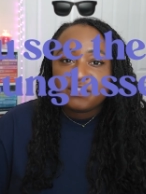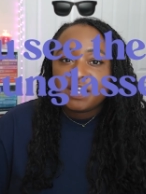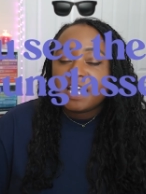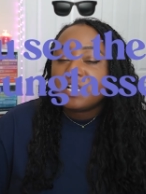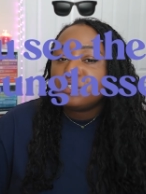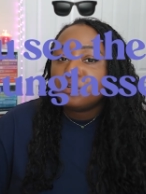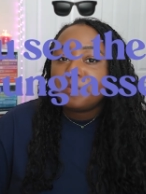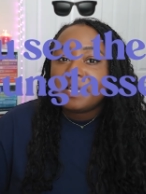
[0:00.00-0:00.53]

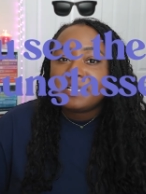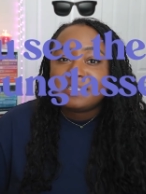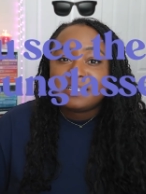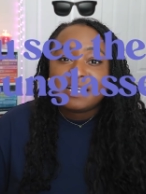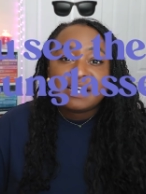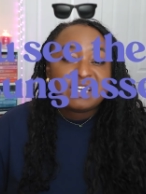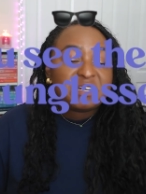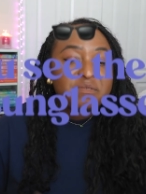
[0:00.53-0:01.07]
Kindle
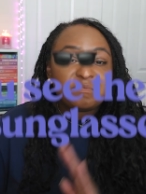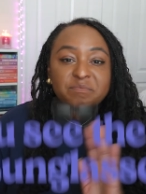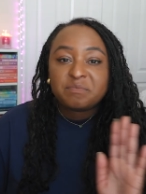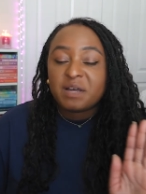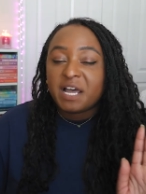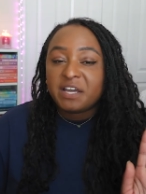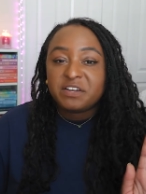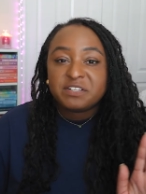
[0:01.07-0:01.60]
Basic,
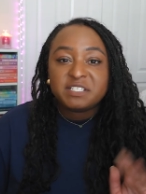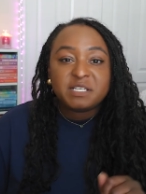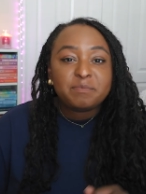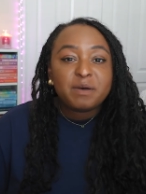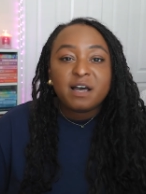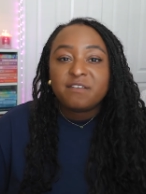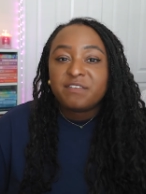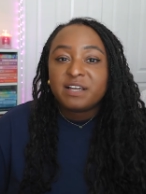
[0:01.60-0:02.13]
I could see
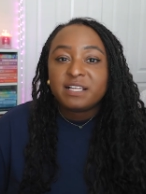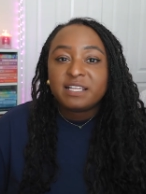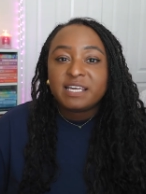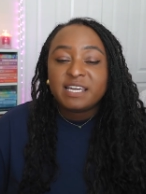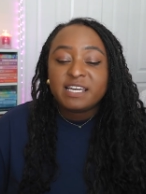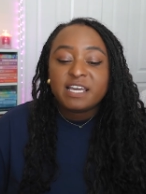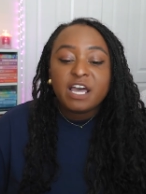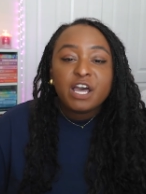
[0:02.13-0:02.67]

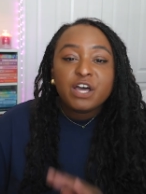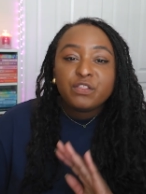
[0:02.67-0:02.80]
perfectly.